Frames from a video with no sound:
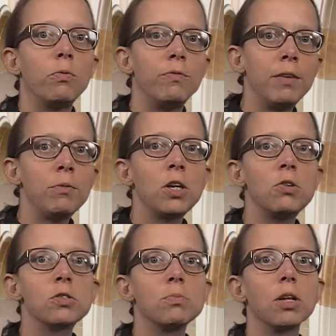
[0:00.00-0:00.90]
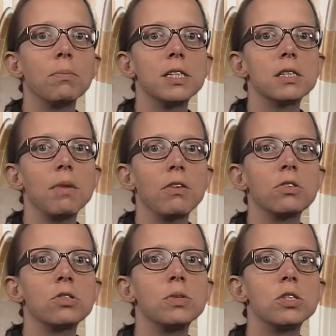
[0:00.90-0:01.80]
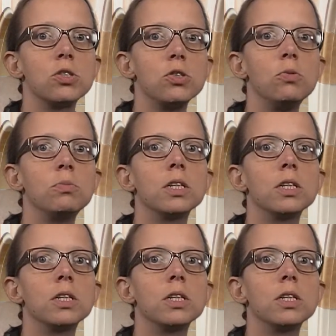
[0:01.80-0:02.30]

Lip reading: When we use model-based methods, we assume